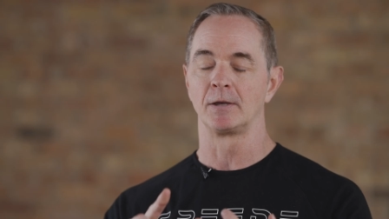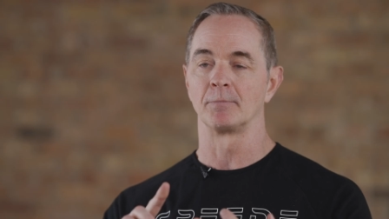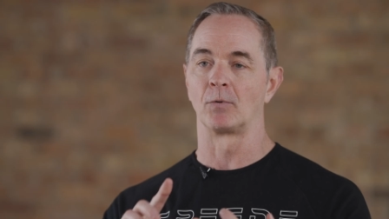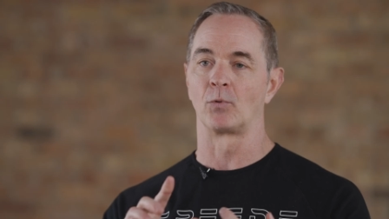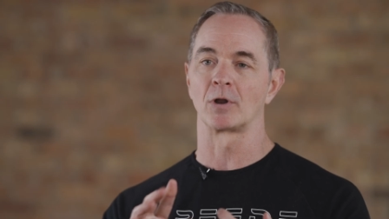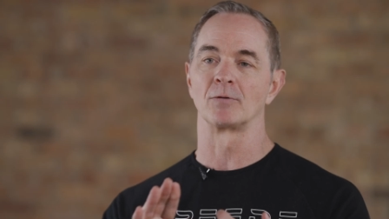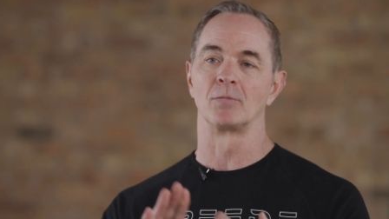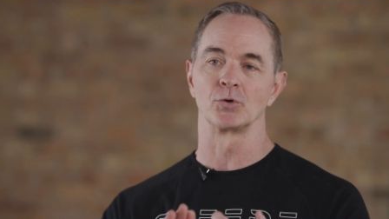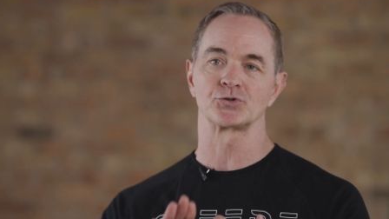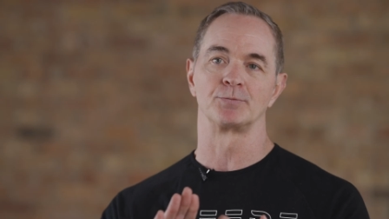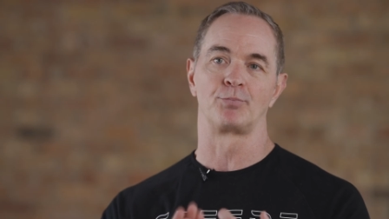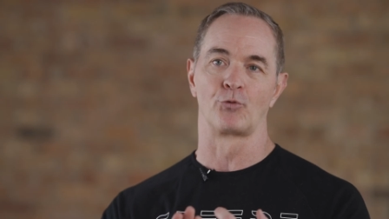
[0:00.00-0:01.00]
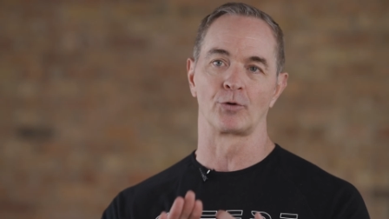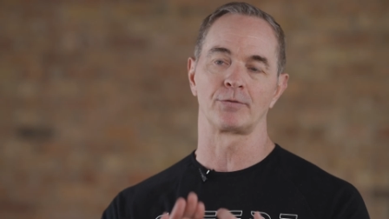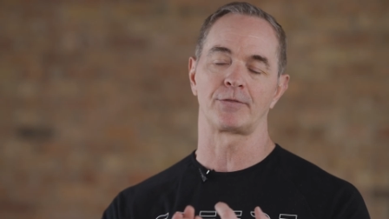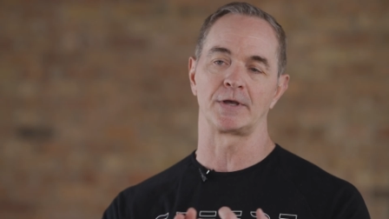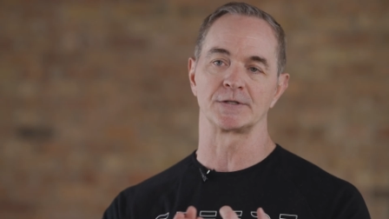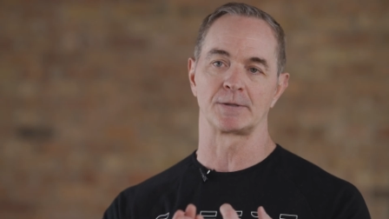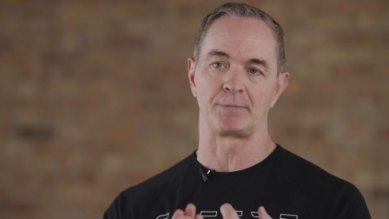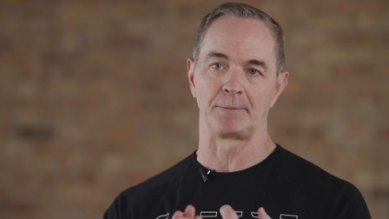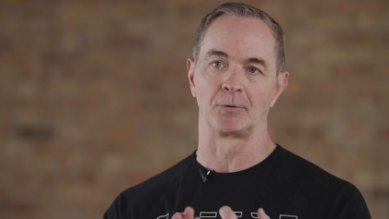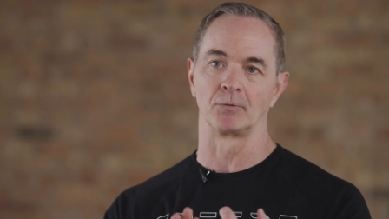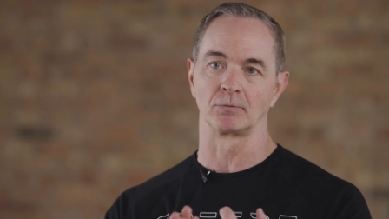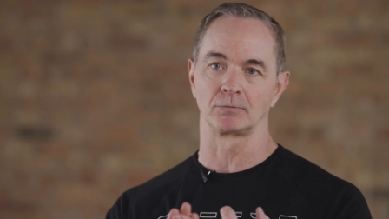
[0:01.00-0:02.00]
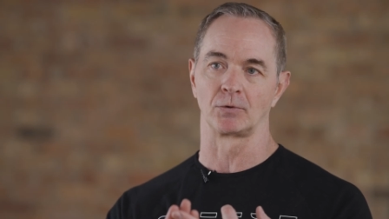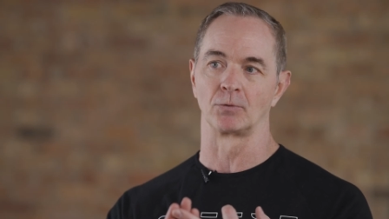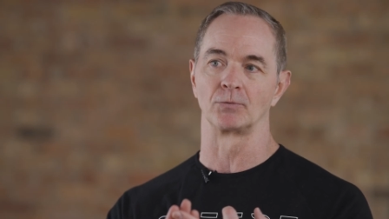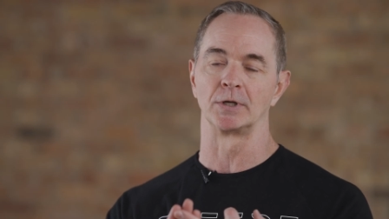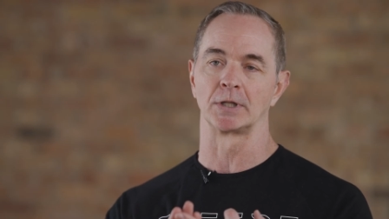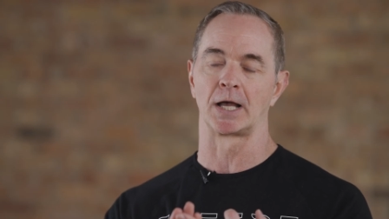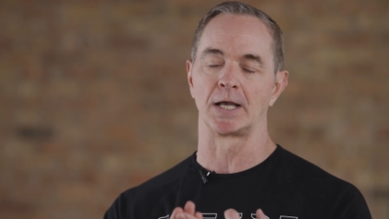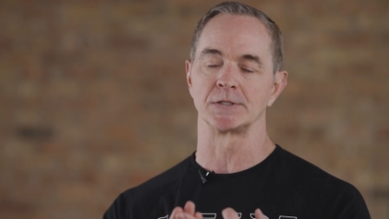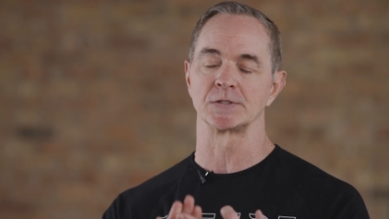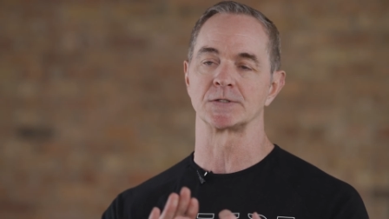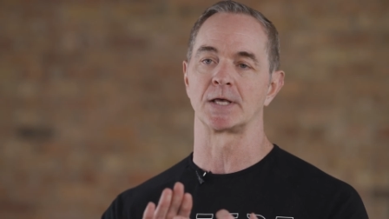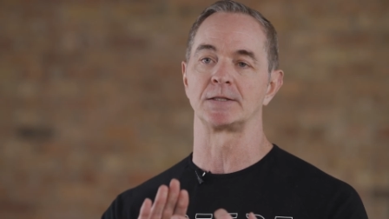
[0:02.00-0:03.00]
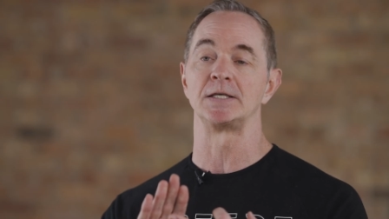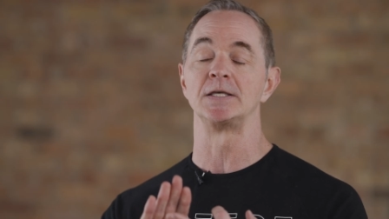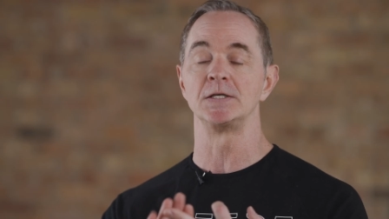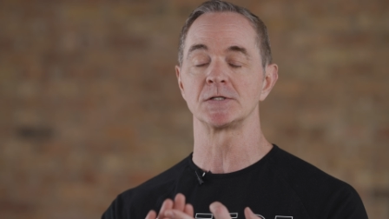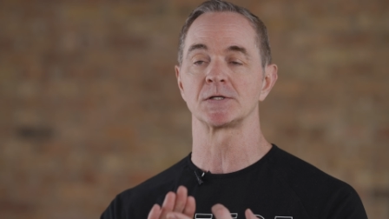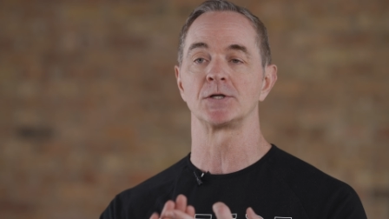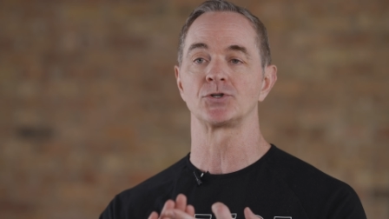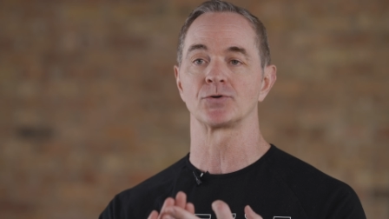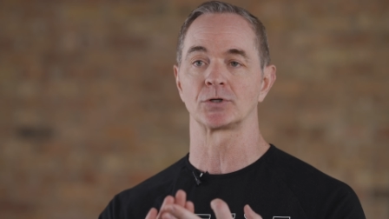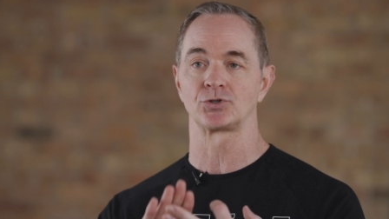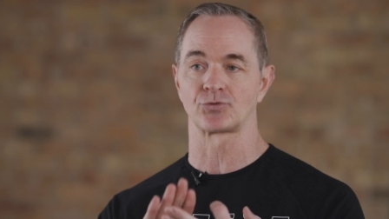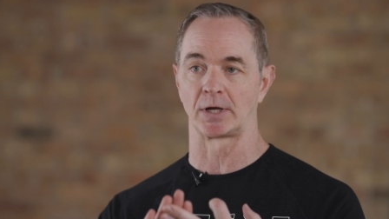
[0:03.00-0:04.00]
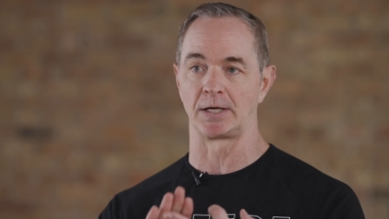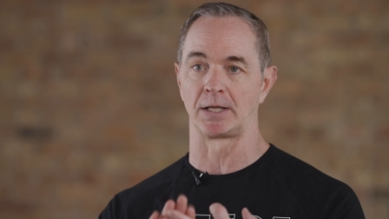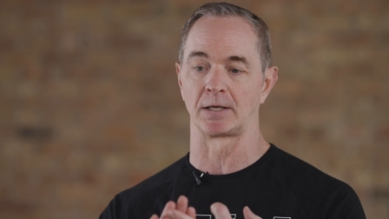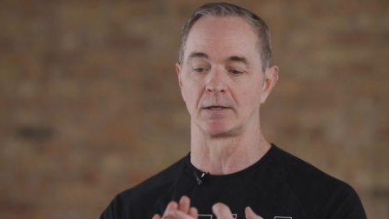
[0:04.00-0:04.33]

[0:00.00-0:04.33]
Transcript: But one of the most important things that people don't realize is that the eccentric training